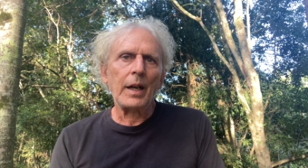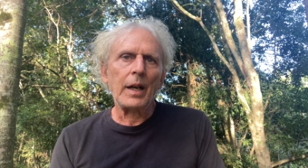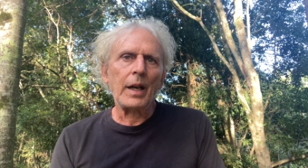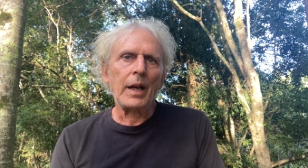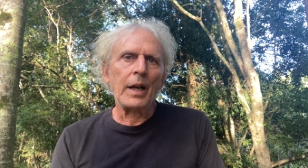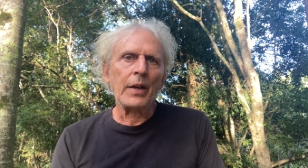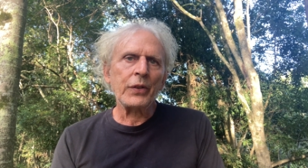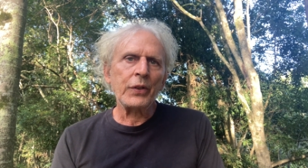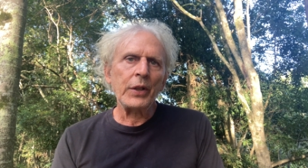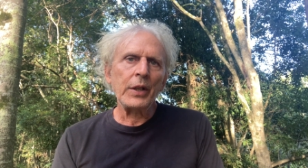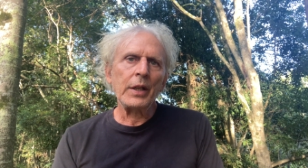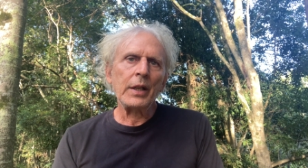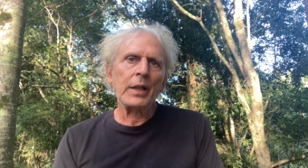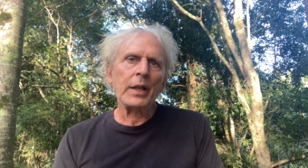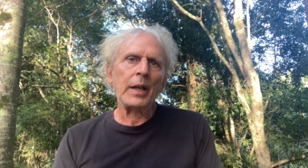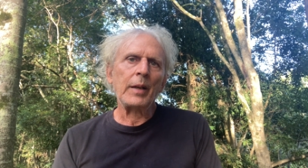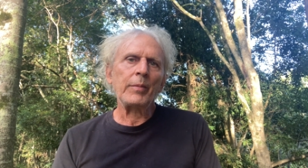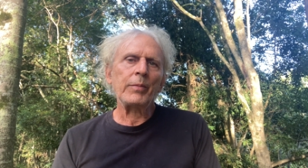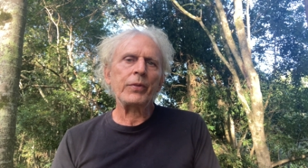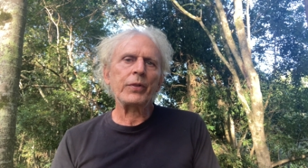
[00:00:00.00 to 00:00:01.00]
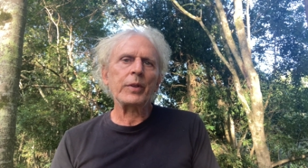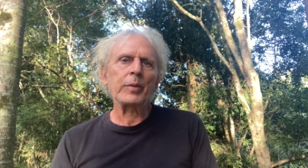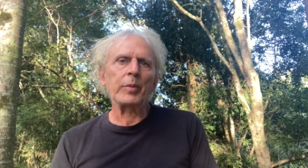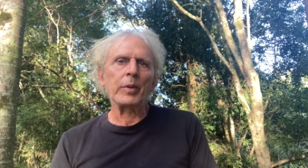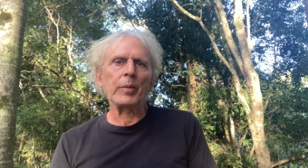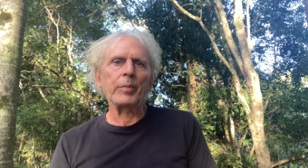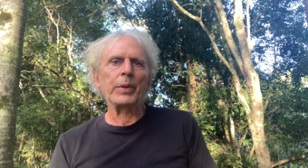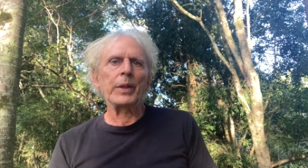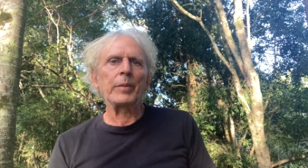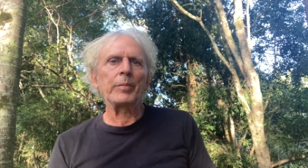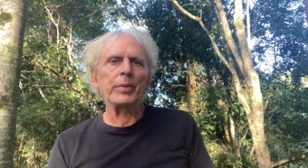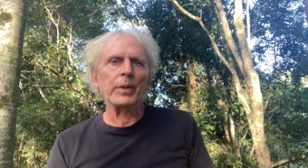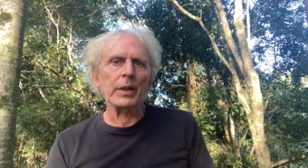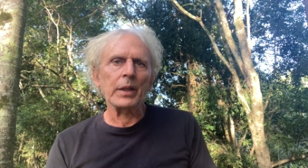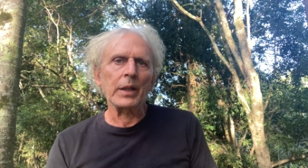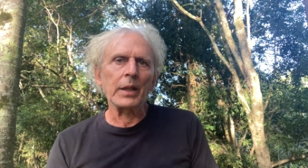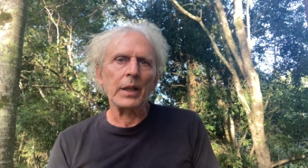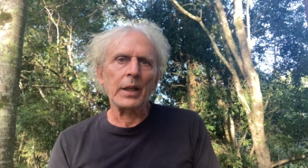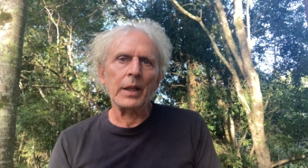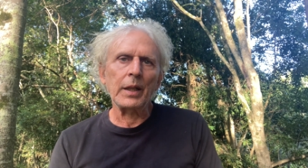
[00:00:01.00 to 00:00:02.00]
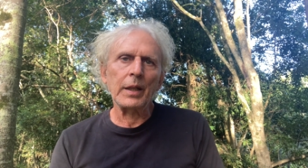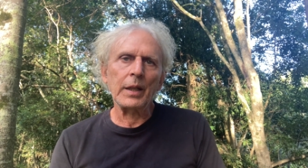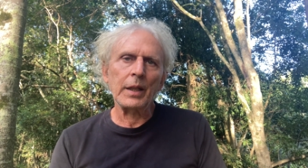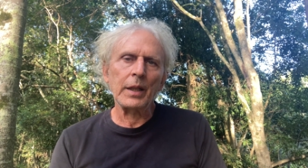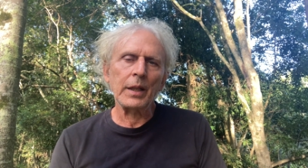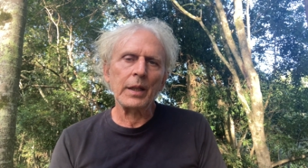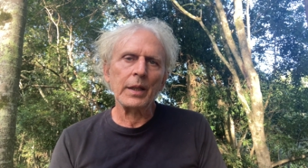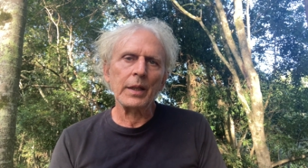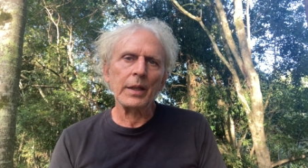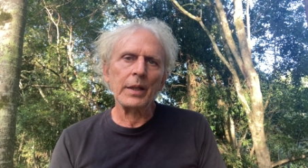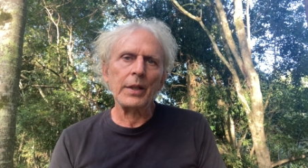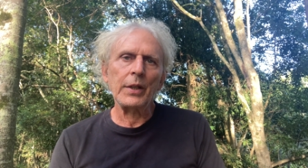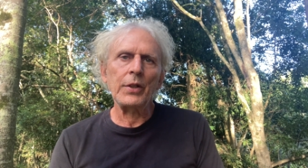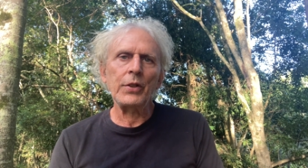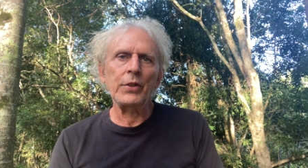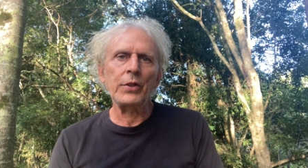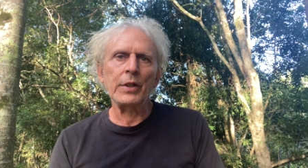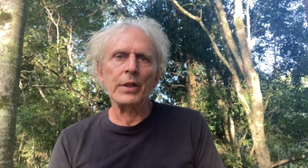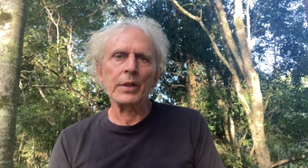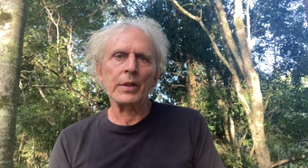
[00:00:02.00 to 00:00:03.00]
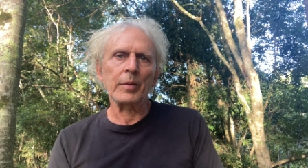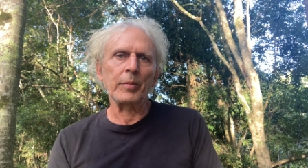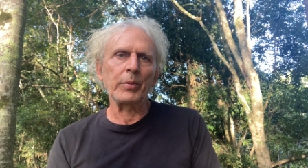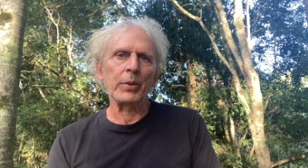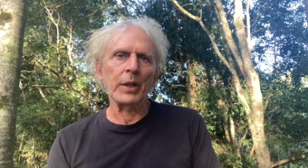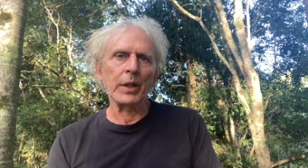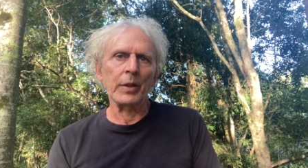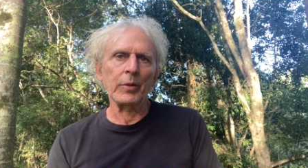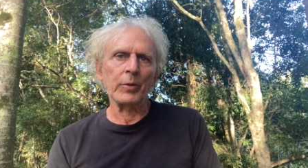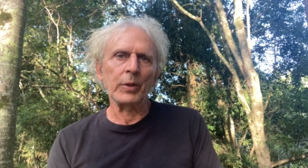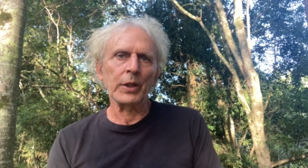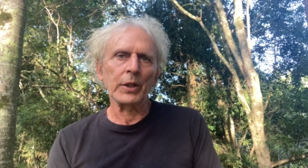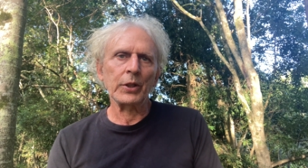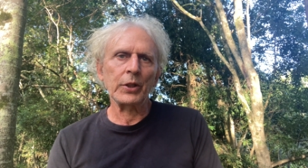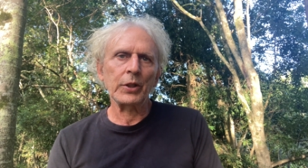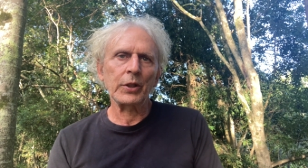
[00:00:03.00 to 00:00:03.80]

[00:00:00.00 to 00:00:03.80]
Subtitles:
I think comfortable people are easier to brainwash.